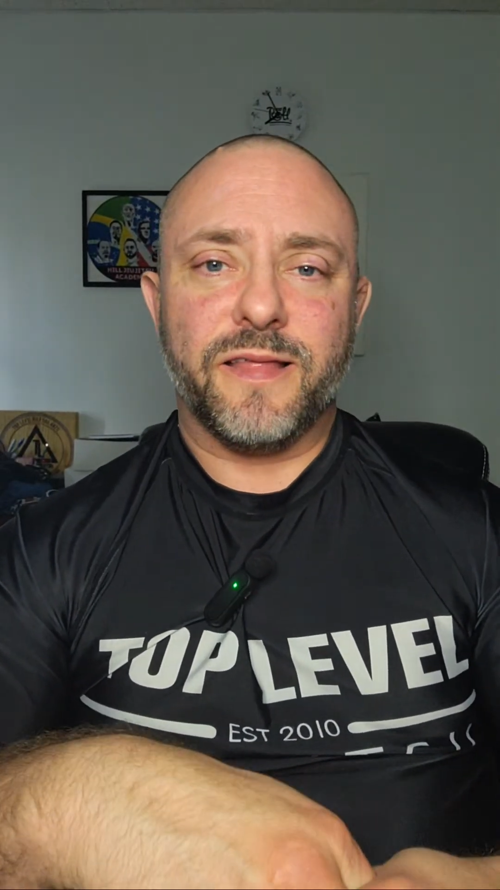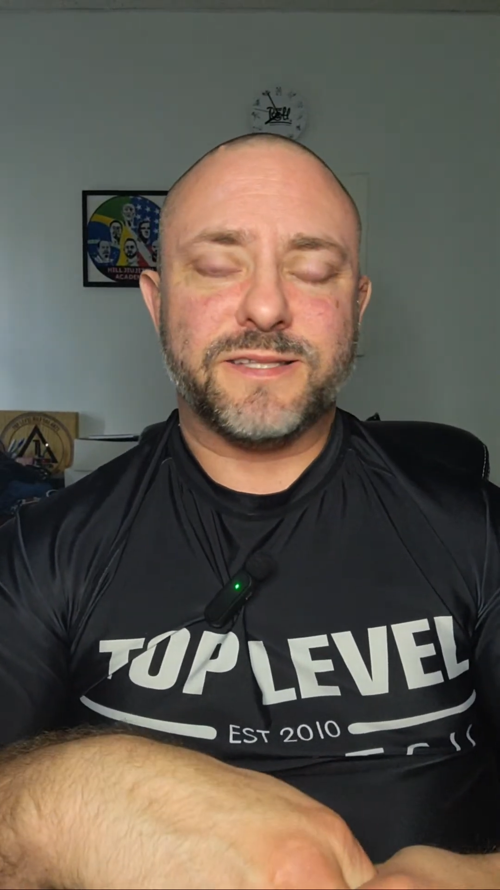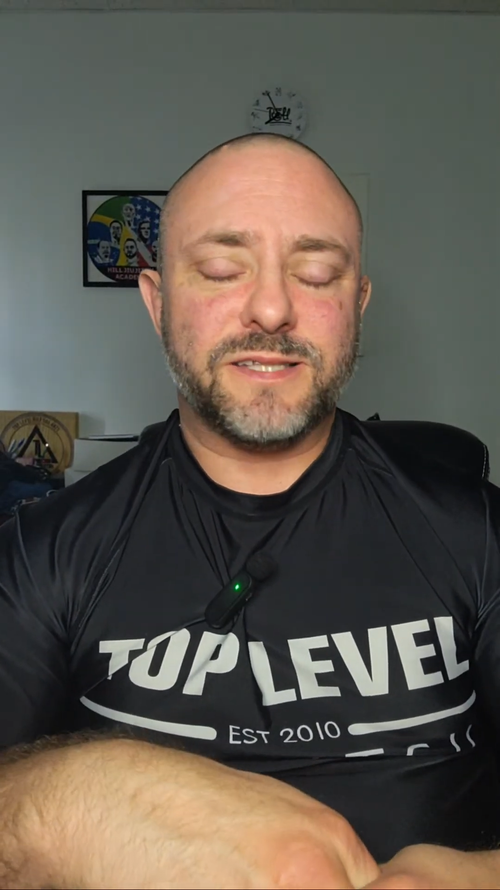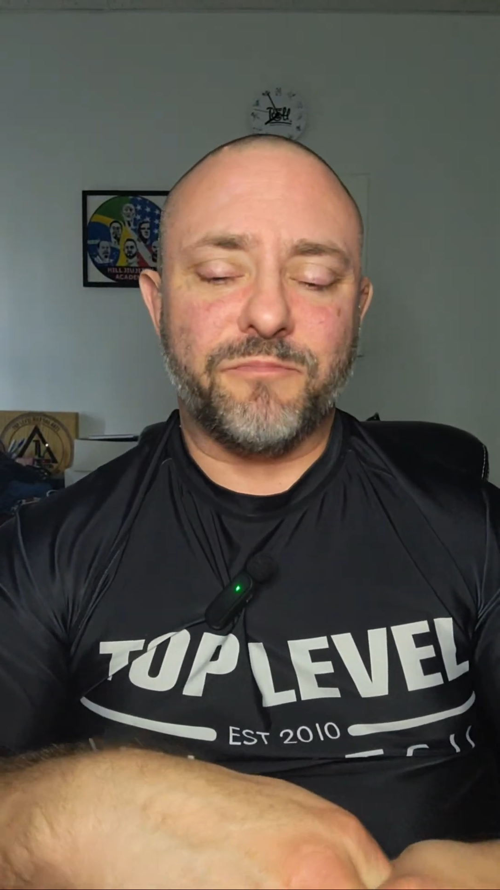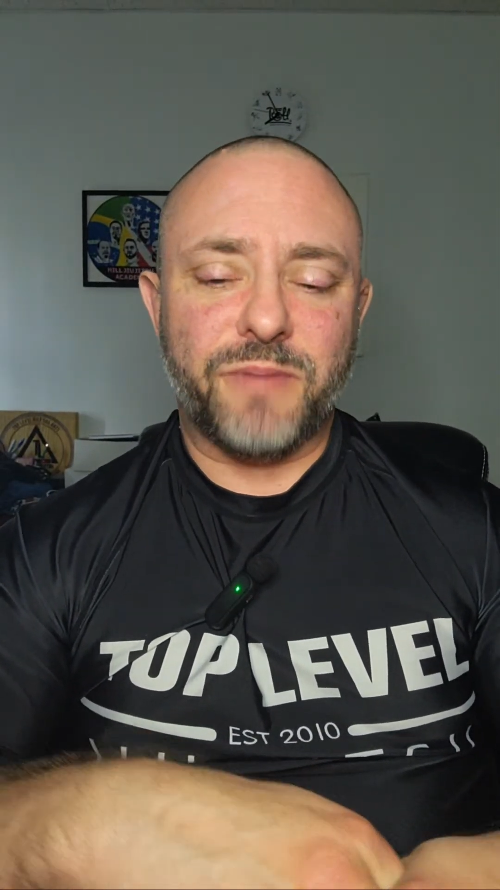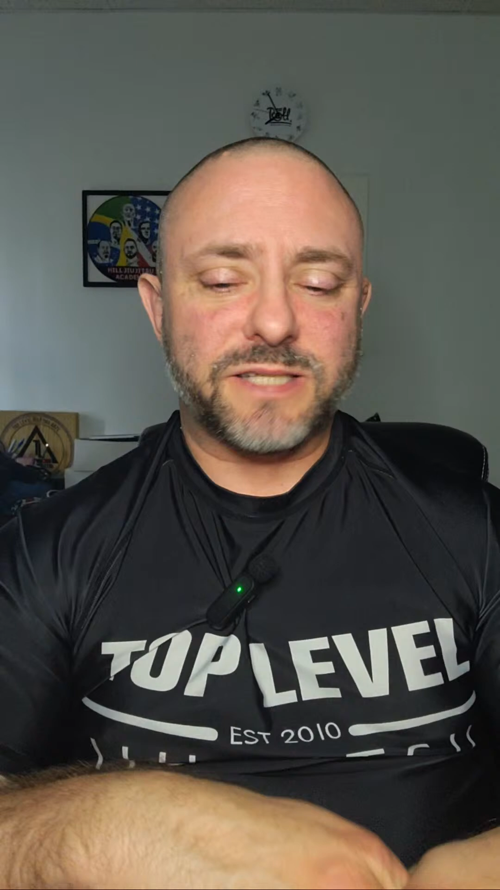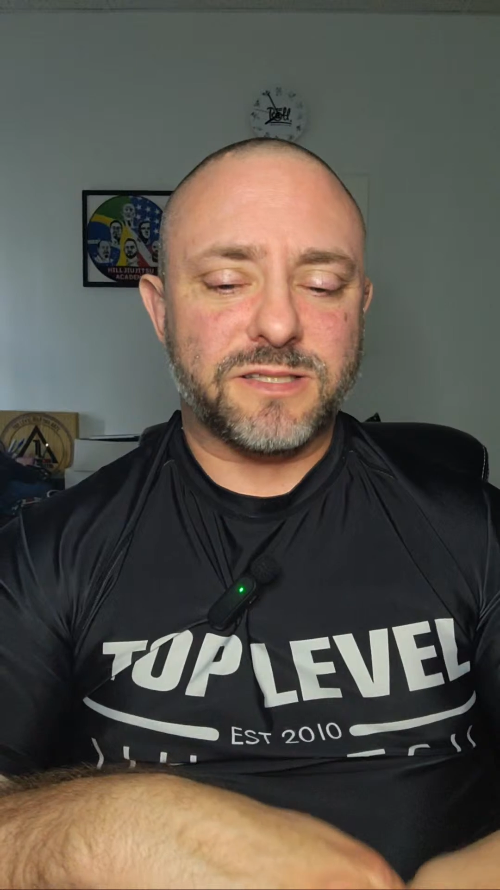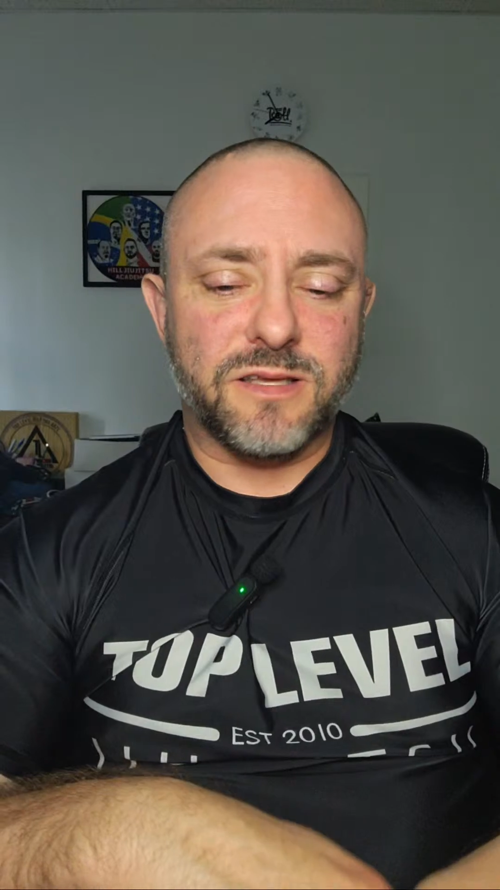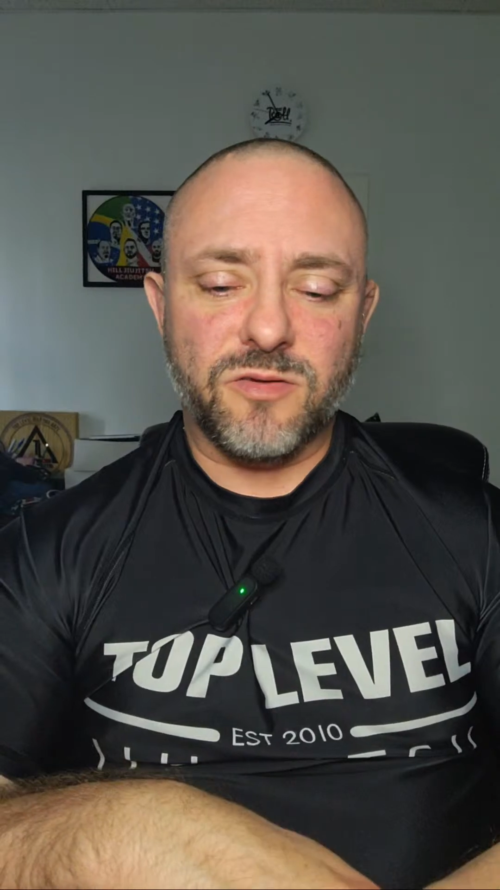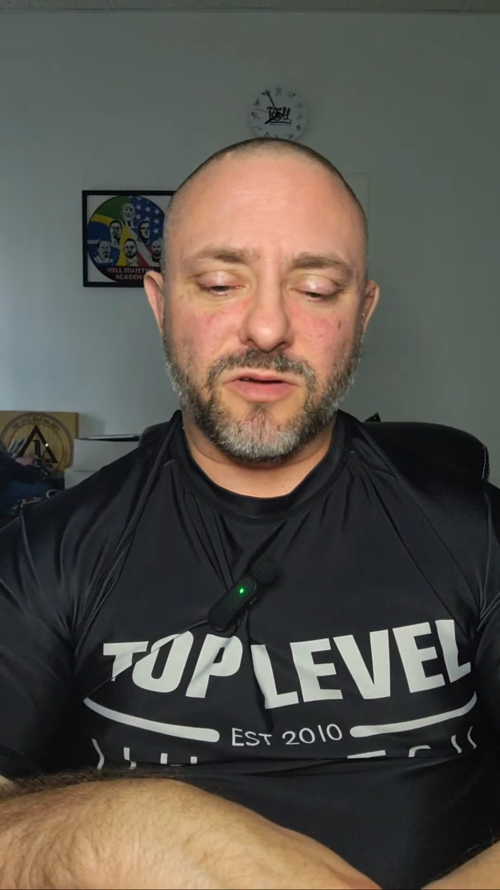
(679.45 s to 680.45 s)
that's the best
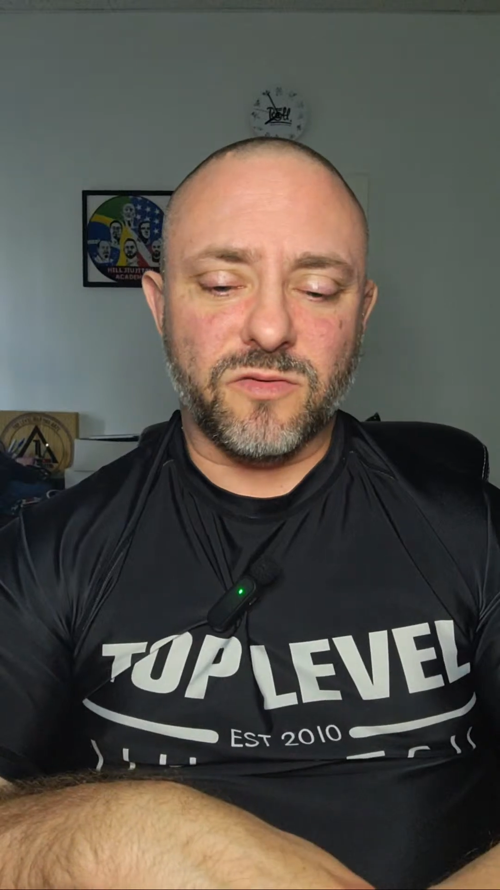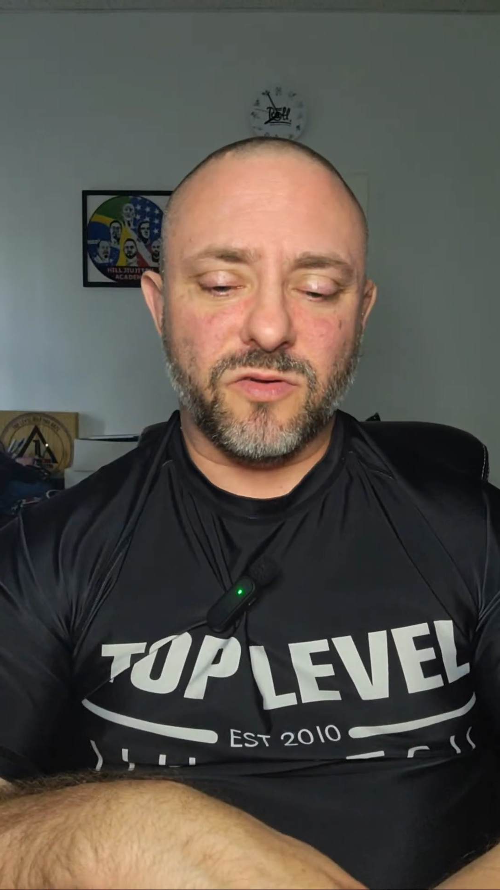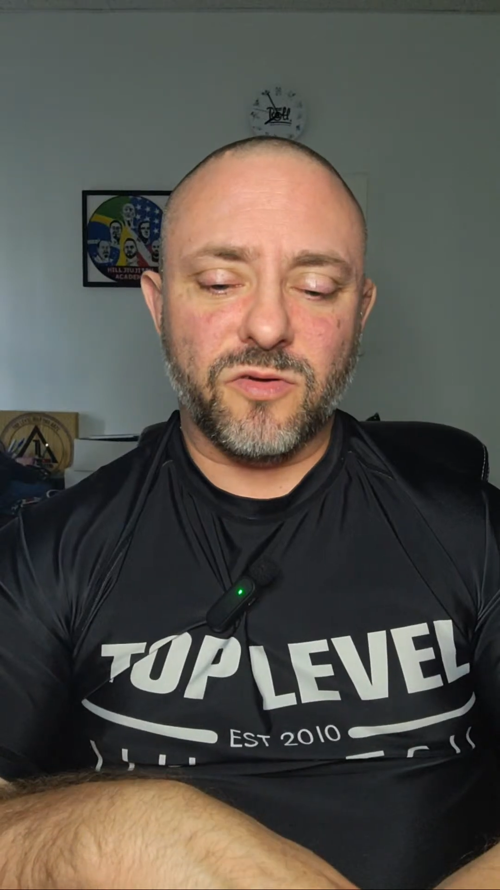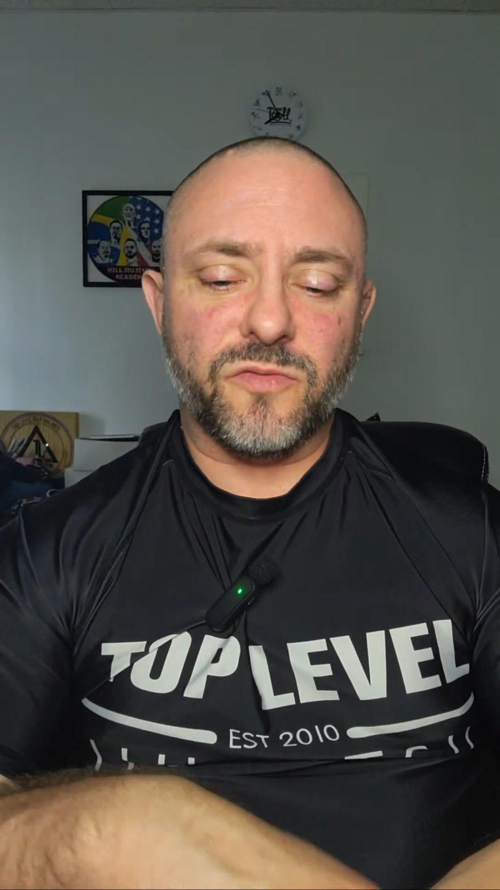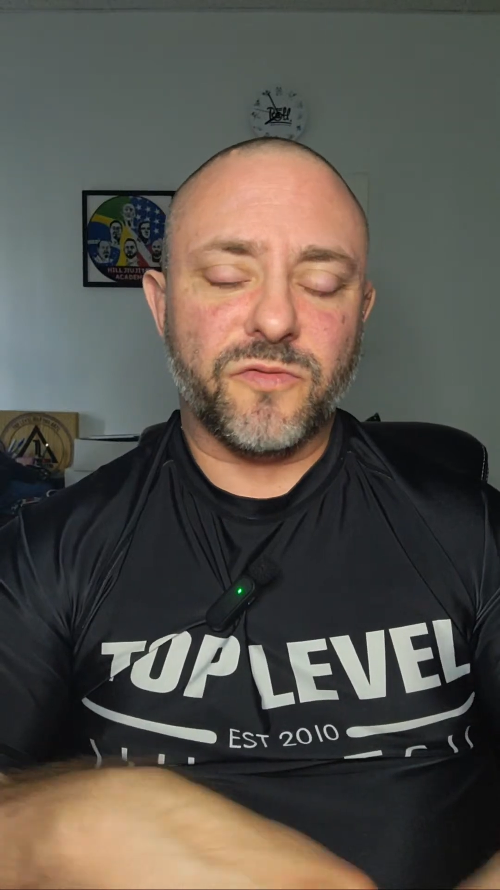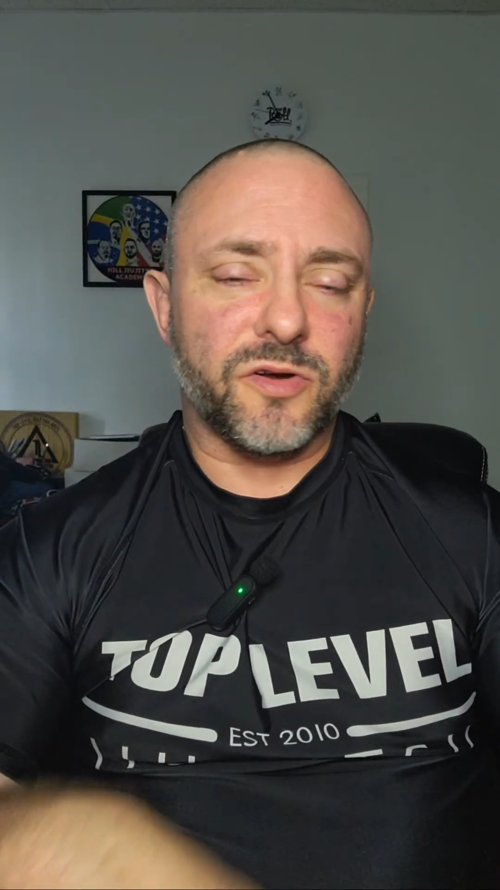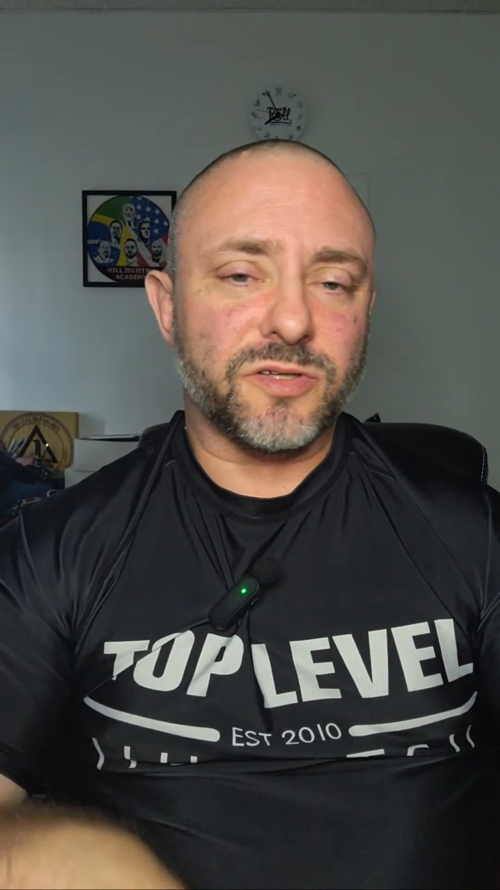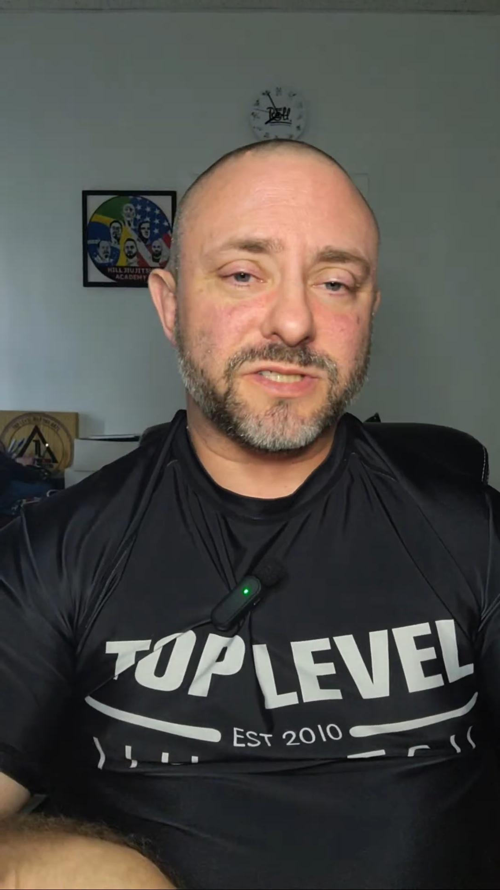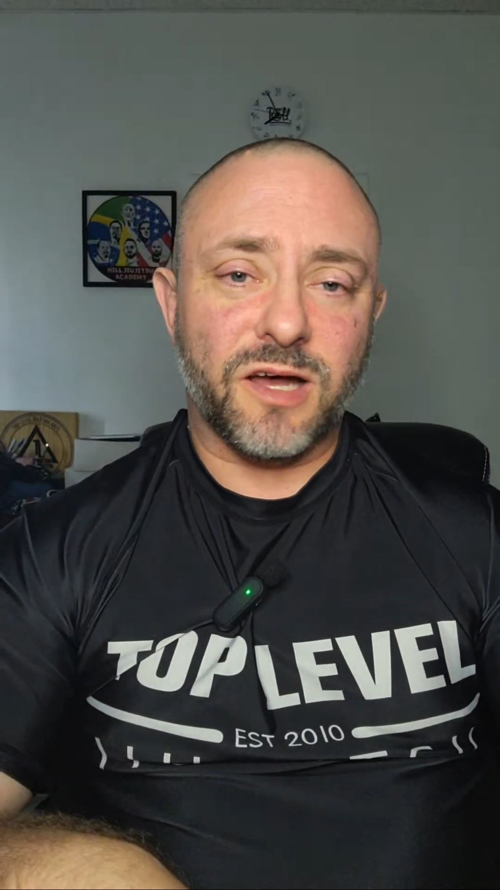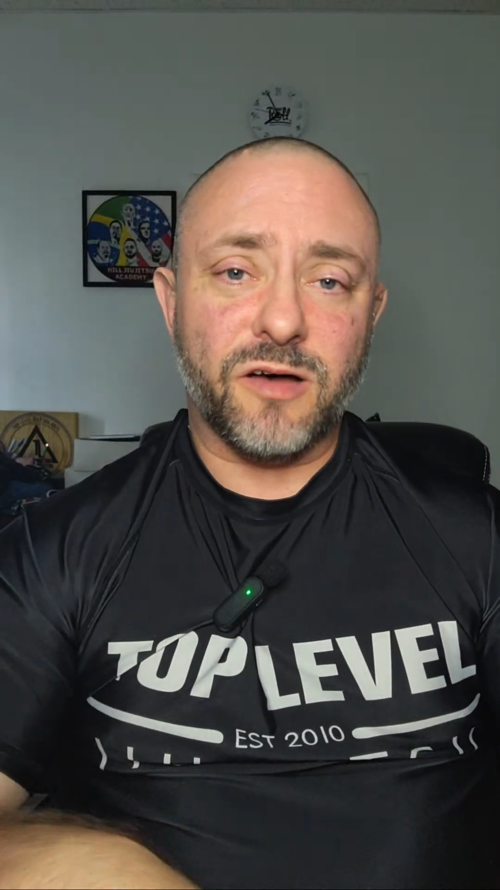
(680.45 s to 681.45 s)
thing you can do for
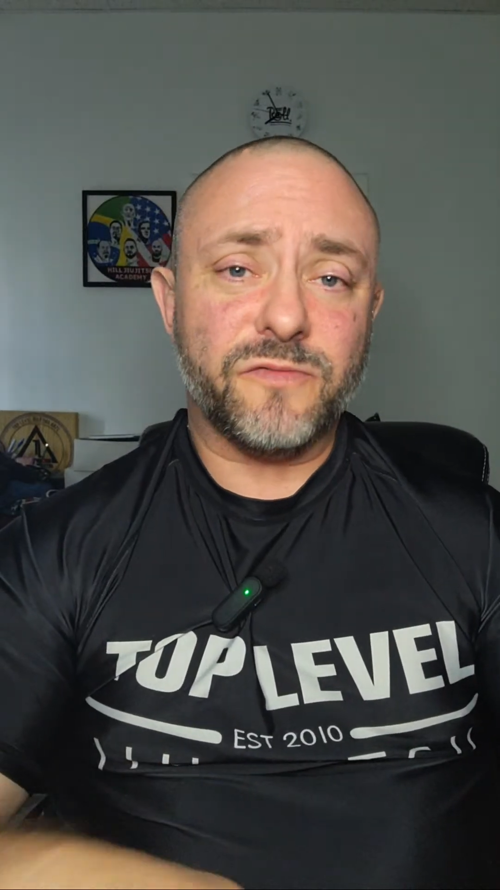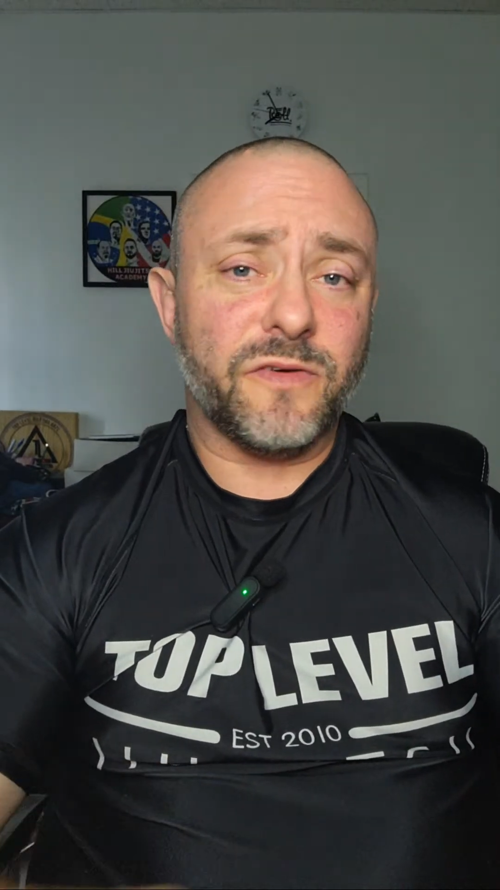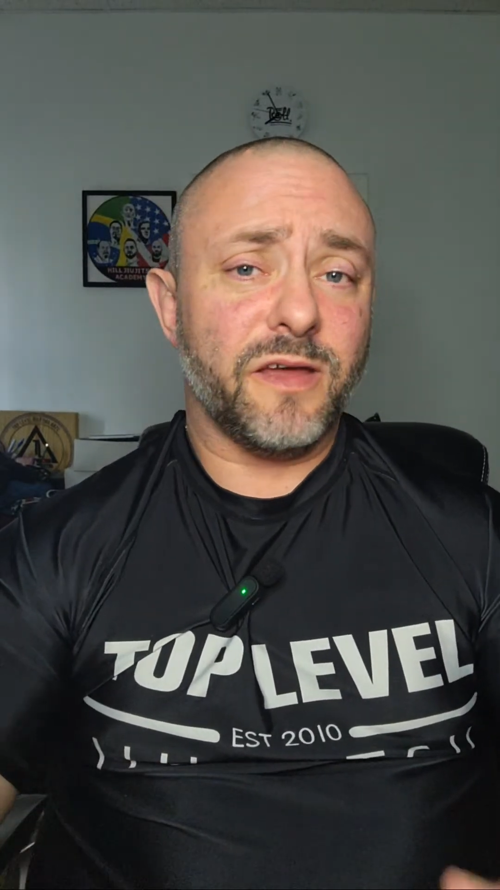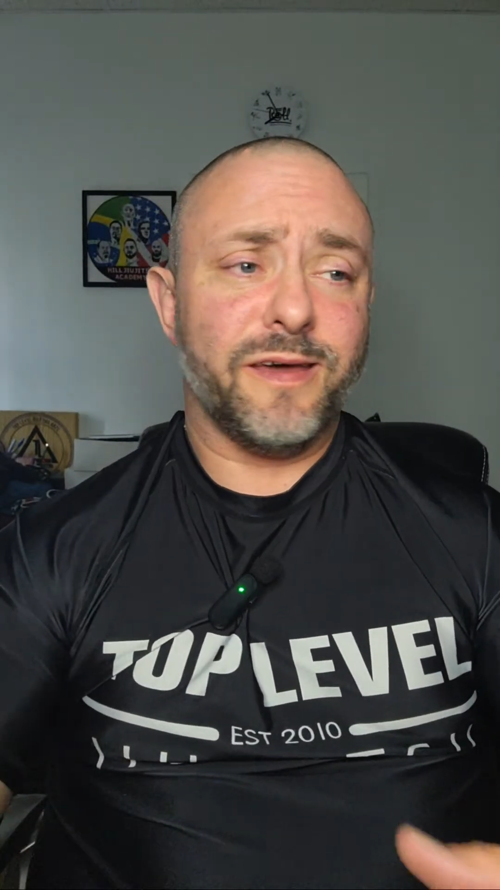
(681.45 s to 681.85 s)
yourself.